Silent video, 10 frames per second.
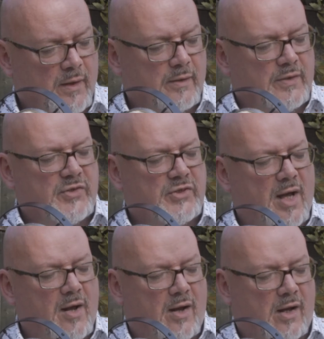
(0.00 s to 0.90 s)
The
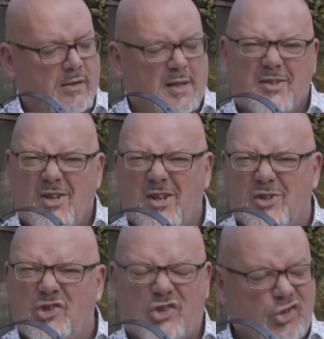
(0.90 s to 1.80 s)
star, getting
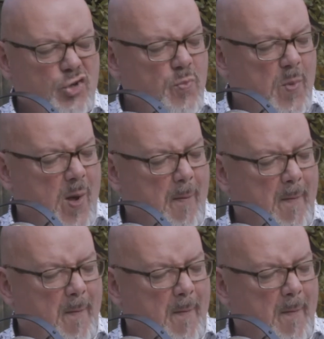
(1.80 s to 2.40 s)
super